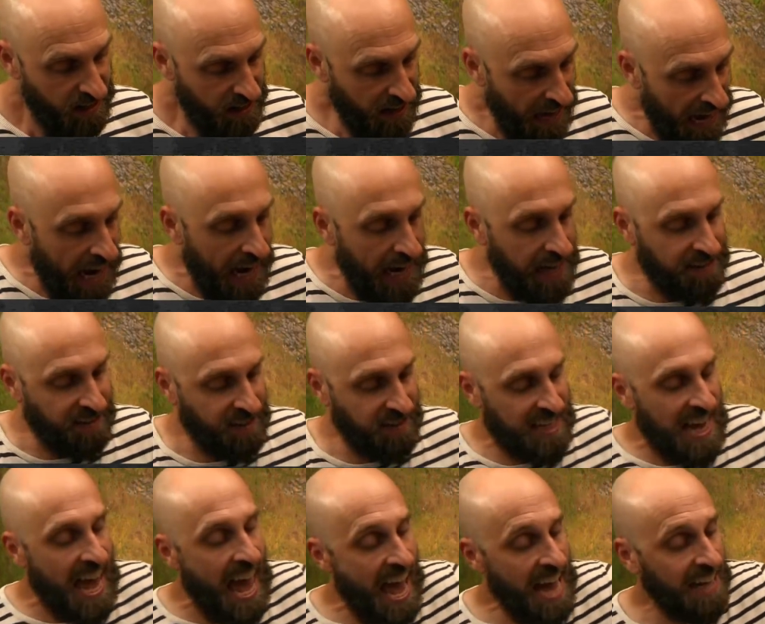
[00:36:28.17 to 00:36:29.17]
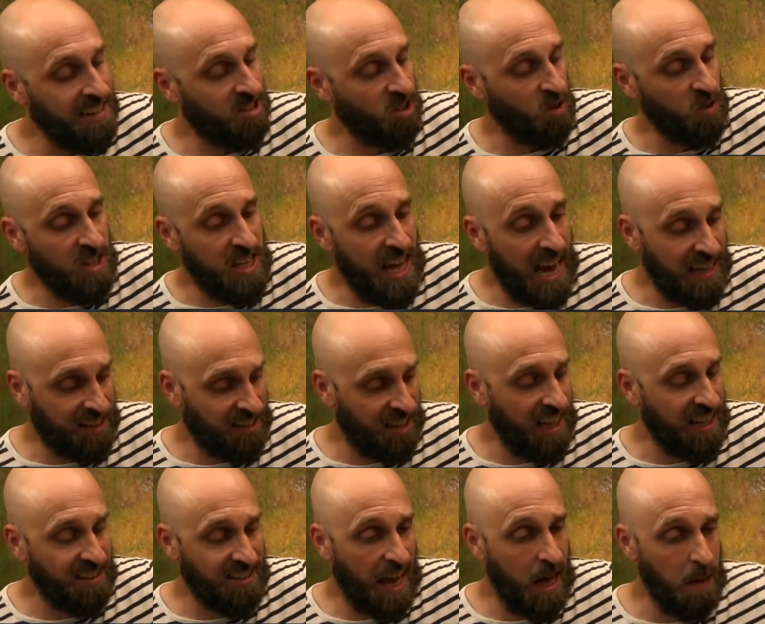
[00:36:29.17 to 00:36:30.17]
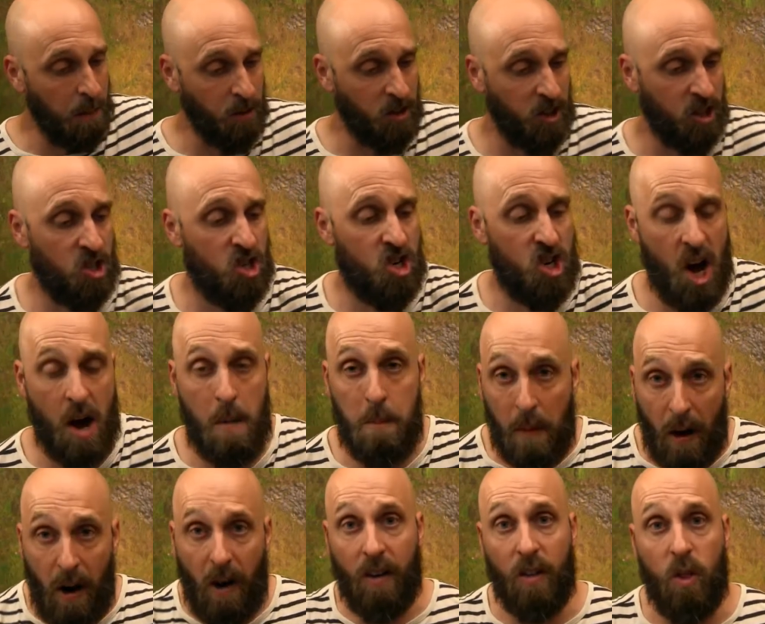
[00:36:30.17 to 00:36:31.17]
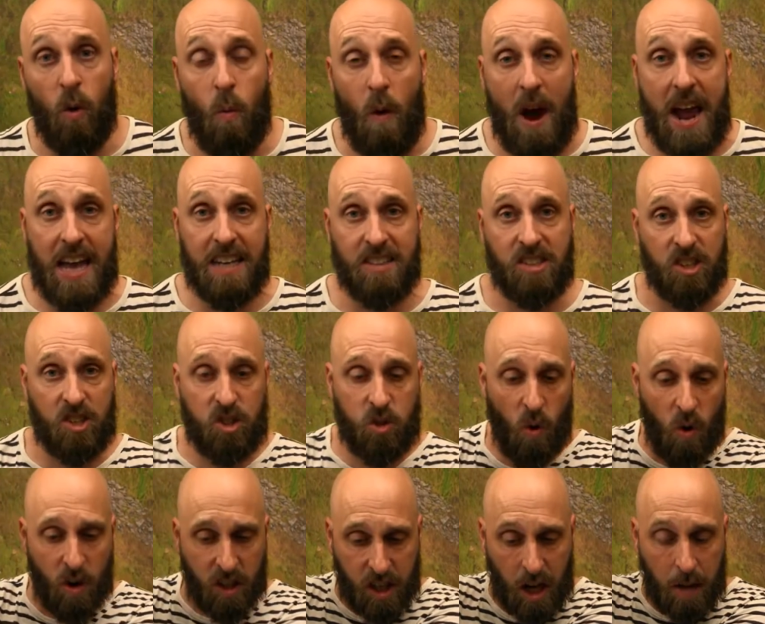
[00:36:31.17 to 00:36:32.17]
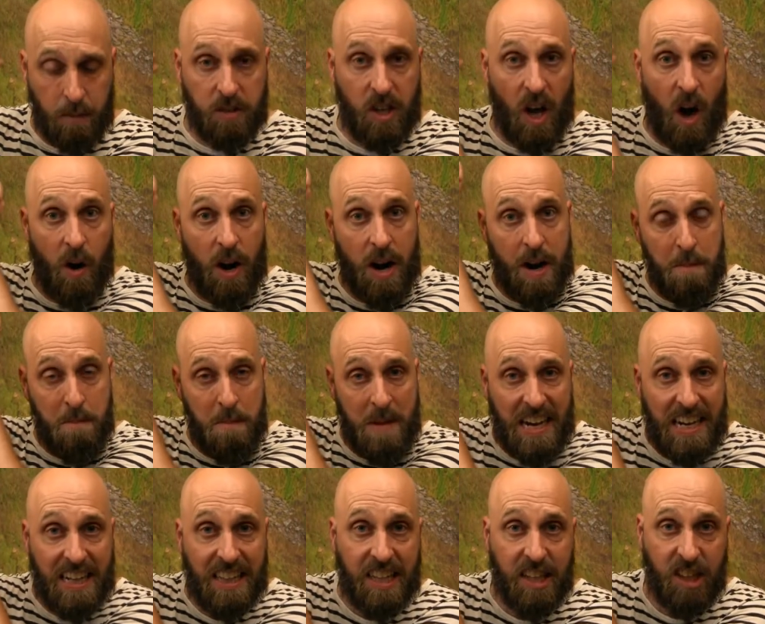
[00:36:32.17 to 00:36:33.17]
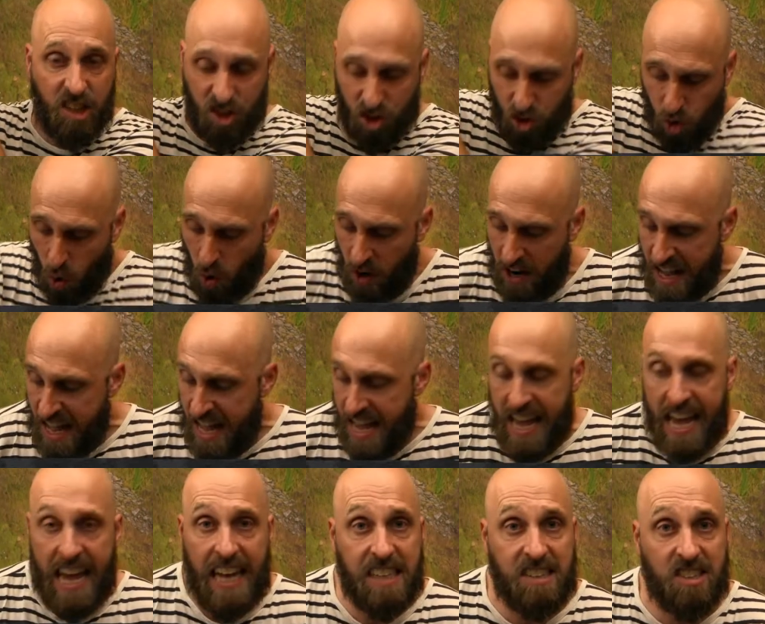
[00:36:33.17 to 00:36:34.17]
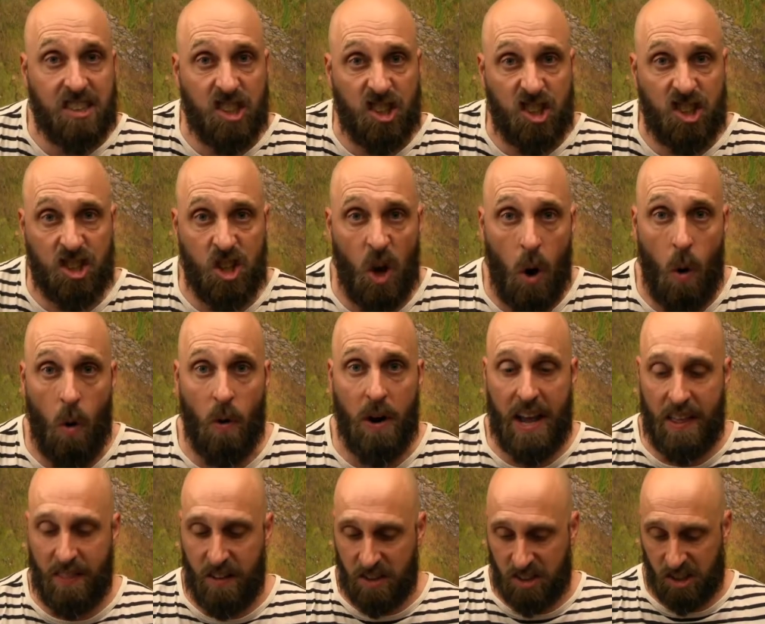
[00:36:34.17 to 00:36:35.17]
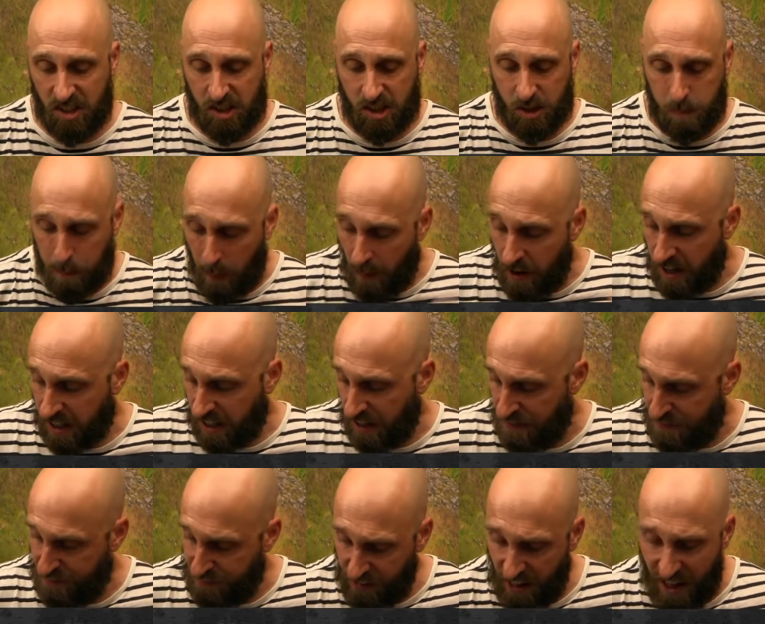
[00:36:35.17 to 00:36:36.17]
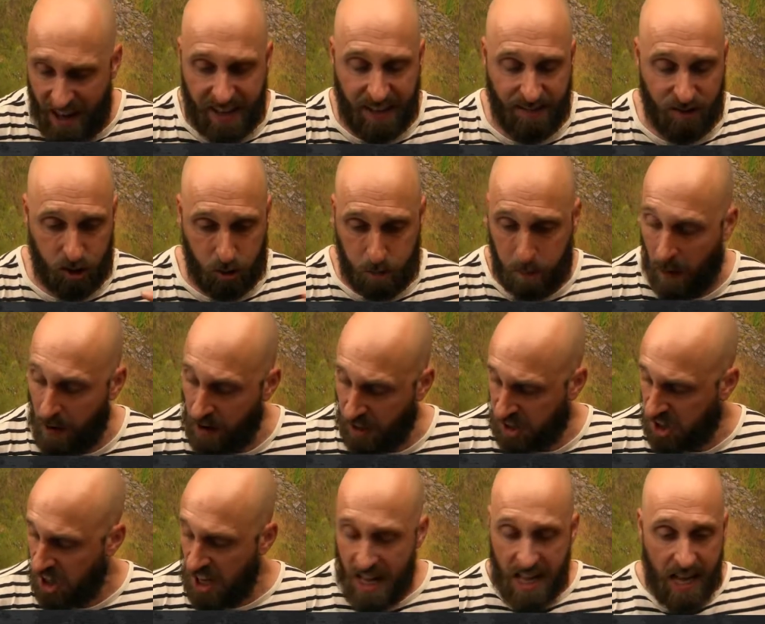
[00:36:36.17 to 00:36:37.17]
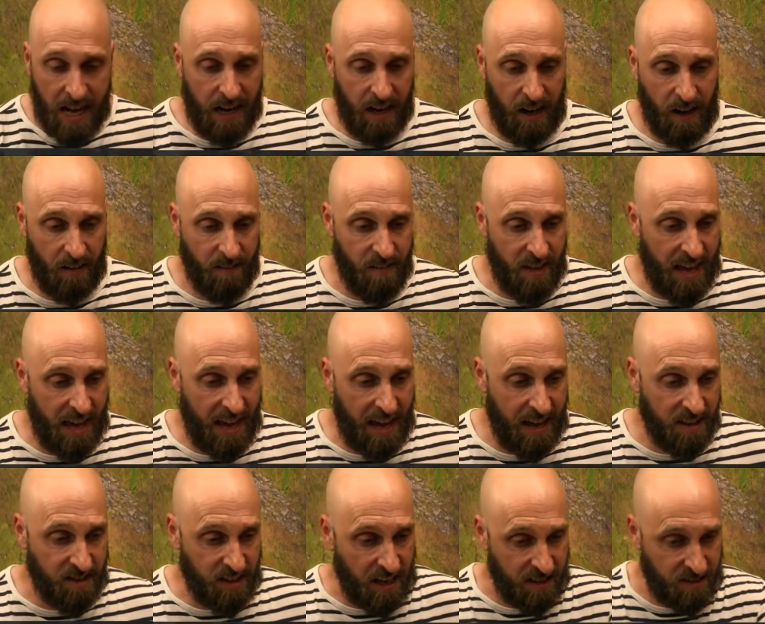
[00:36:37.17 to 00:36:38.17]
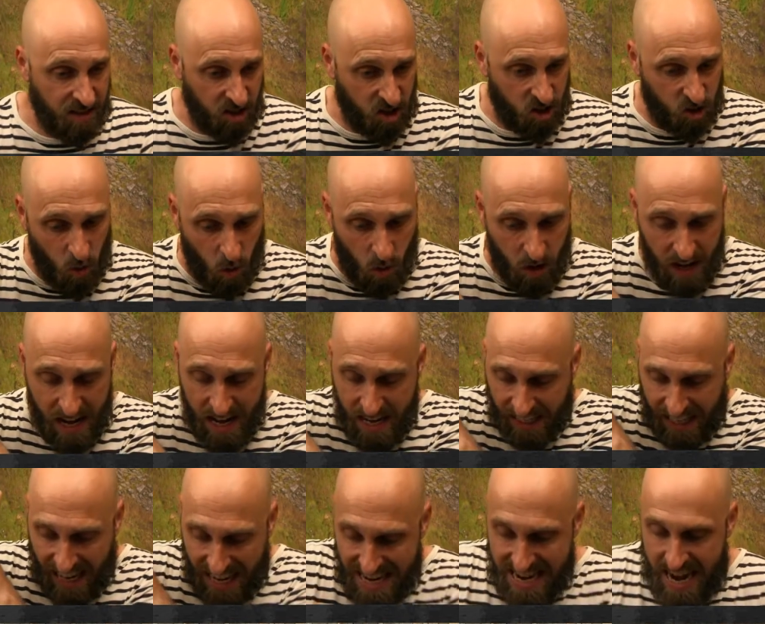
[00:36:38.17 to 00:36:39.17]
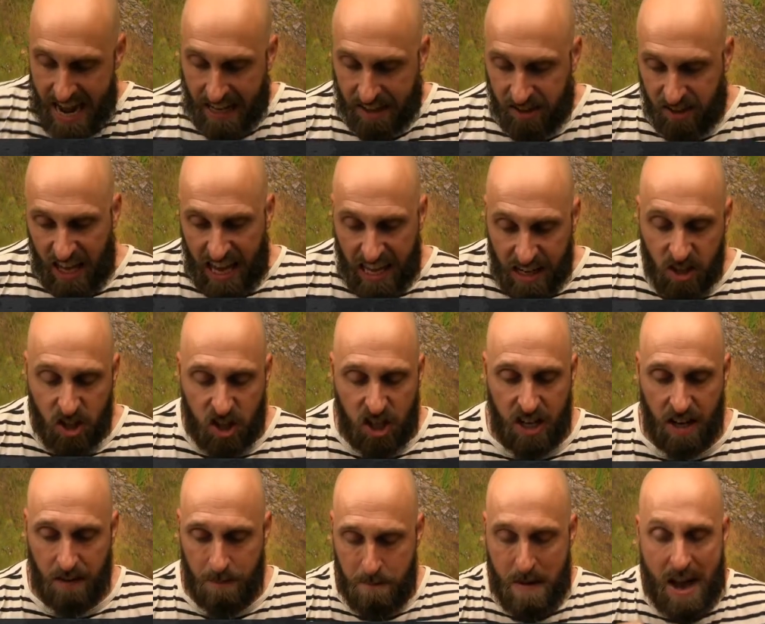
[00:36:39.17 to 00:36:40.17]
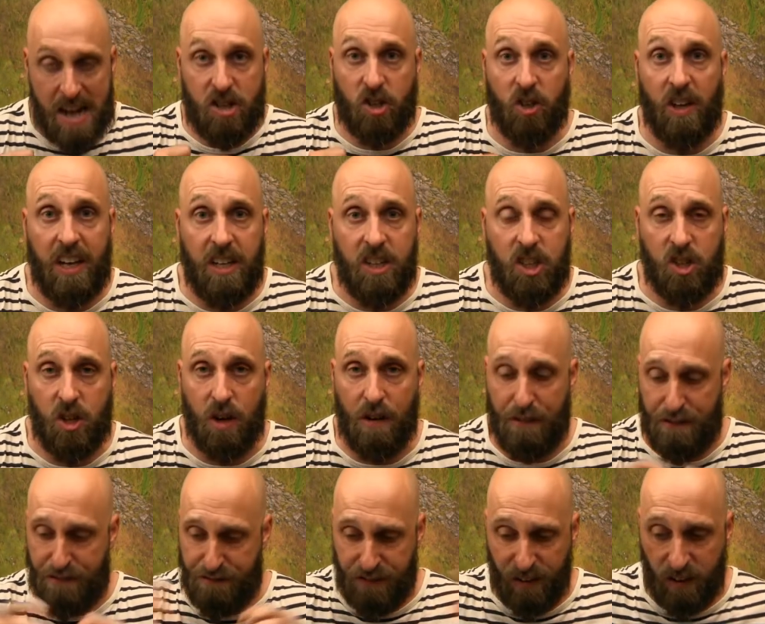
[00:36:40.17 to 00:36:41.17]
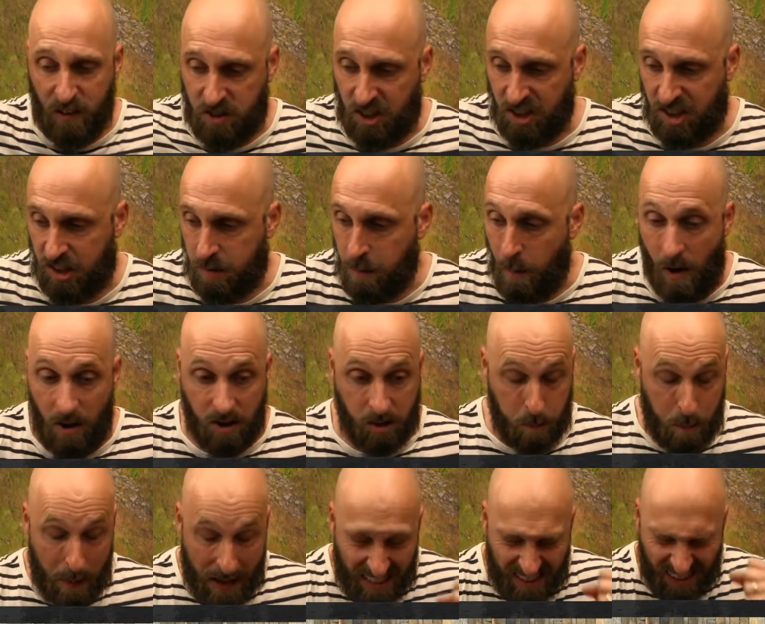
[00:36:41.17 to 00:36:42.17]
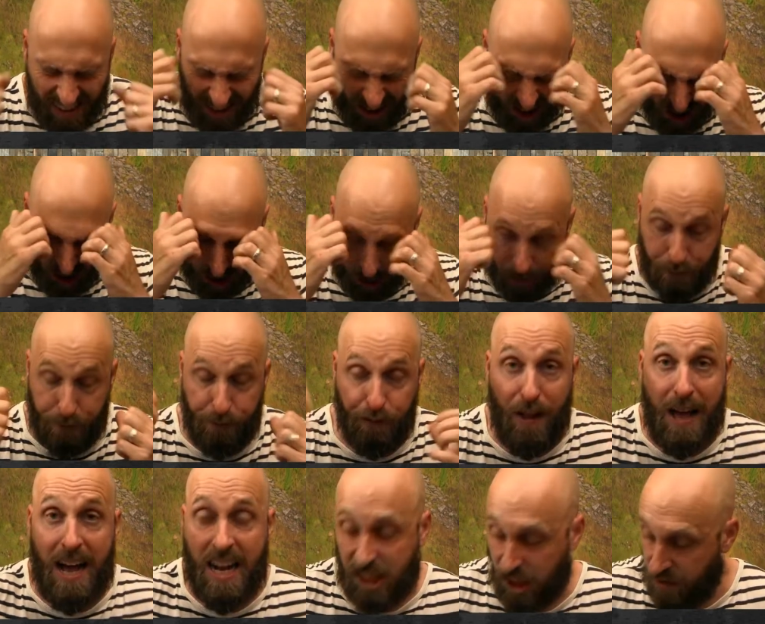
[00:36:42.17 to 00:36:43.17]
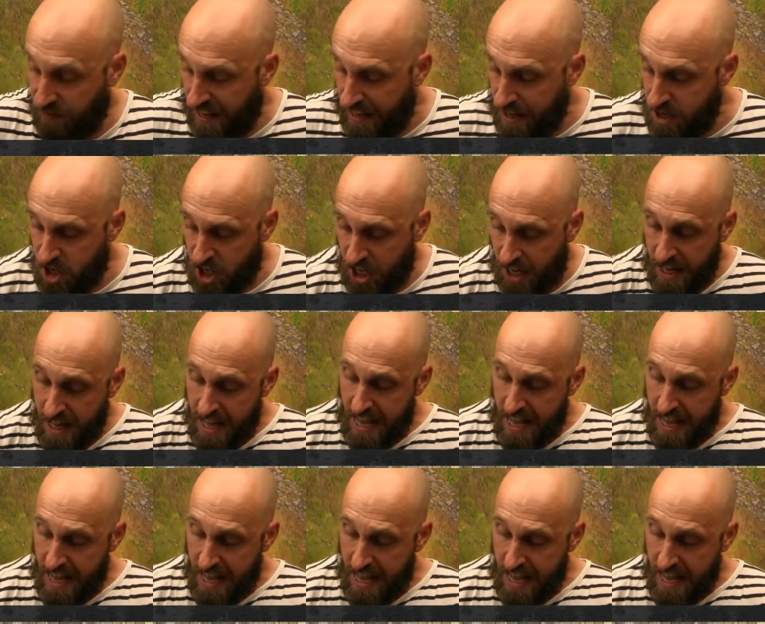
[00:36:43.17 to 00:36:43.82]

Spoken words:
8, 10. So yes, he is able to jump out of the way as the sword comes down, and immediately the sword hits the stone, and there's a spark, a flying of sparks, as the sword connects. Energy, of magical energy, sort of fills this small space, and there's just like a flash of energy,